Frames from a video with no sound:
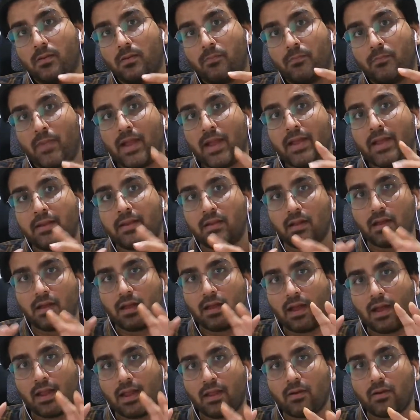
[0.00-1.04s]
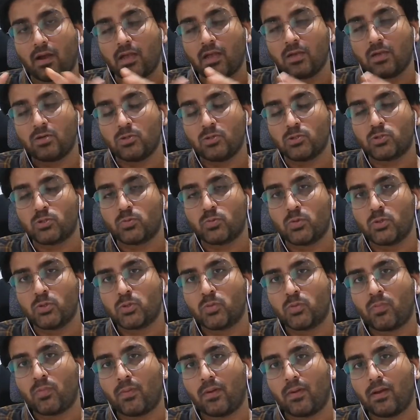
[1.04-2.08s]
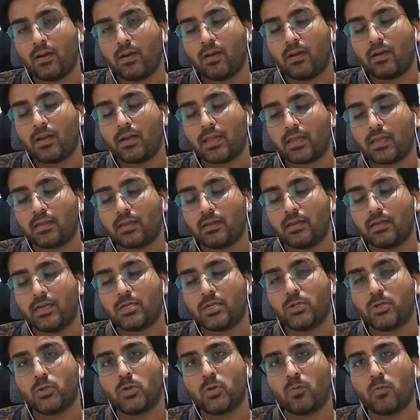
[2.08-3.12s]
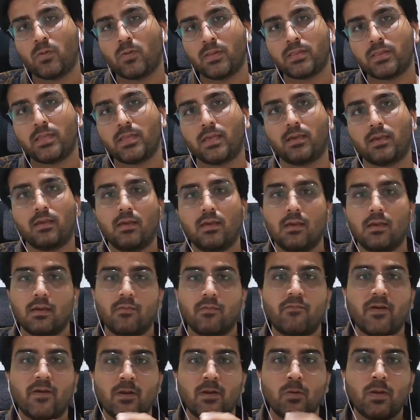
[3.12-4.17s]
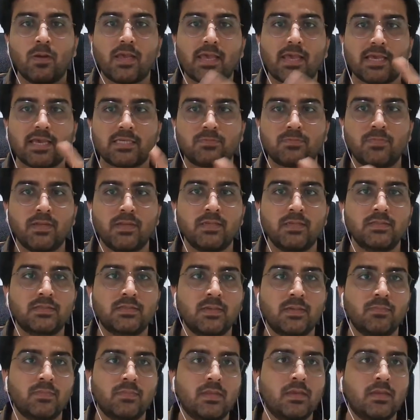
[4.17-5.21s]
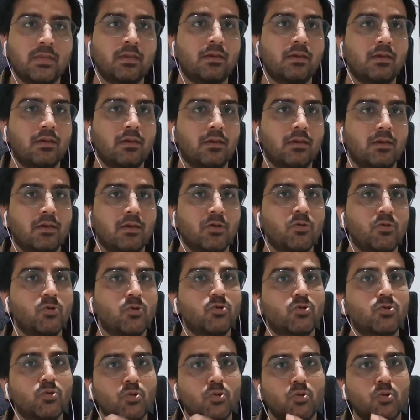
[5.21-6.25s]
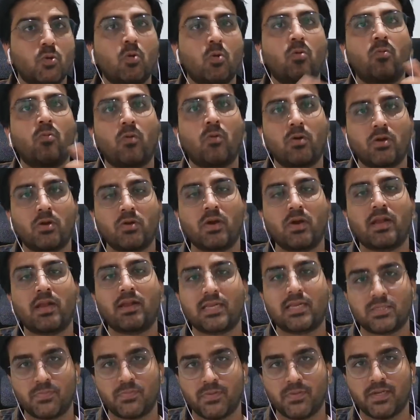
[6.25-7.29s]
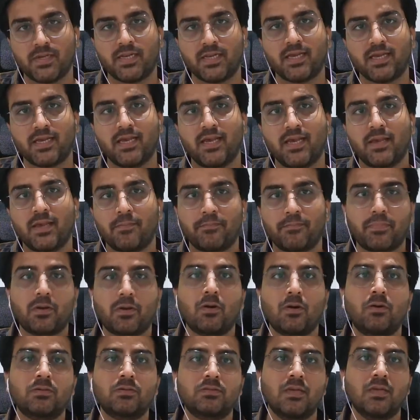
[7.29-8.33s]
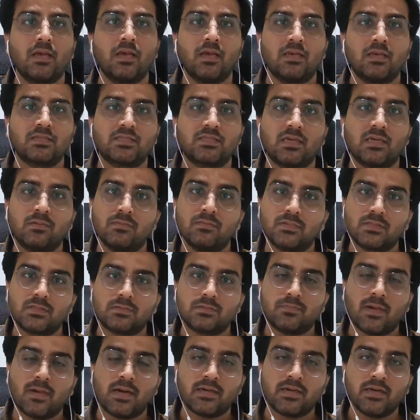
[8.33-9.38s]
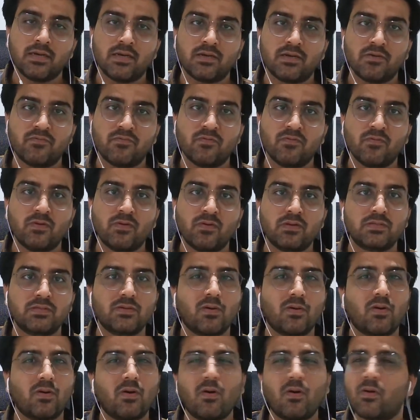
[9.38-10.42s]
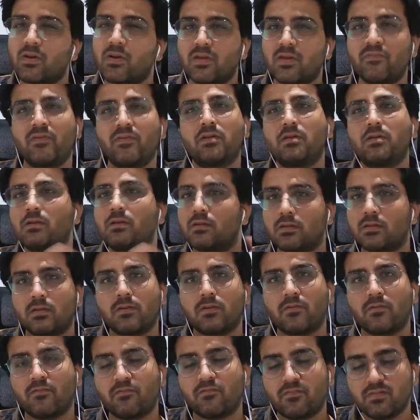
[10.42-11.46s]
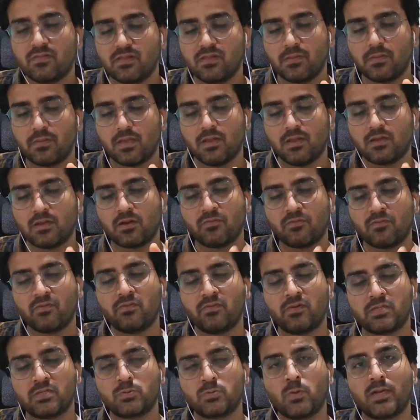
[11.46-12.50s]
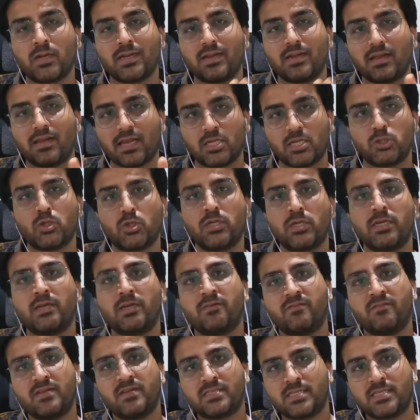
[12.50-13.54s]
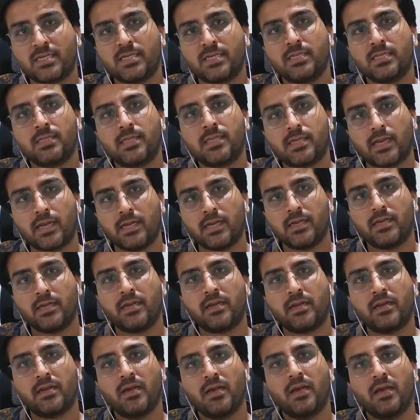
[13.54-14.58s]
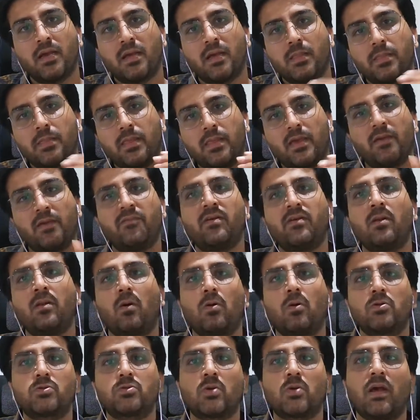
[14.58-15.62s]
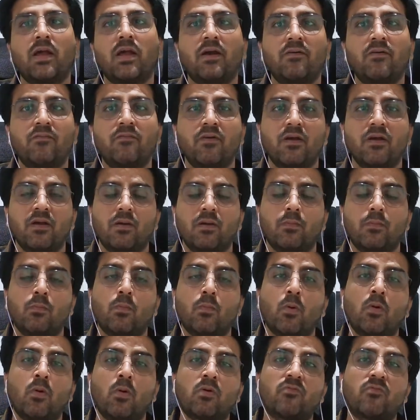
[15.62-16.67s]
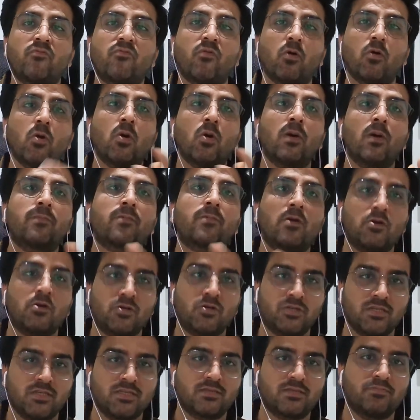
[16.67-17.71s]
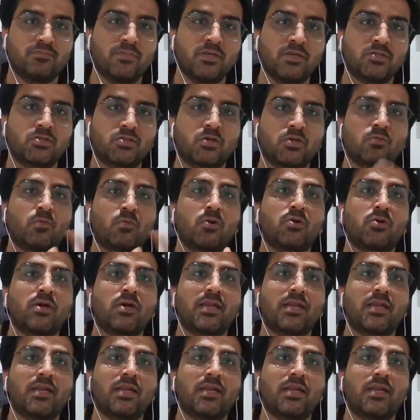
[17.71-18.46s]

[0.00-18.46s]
I also want to like let you know one thing. When you explain something, you should know what you are explaining, because some smart interviewers, or even the interviewers who are actually invested in the candidate, they will also have more follow-up questions based on what you are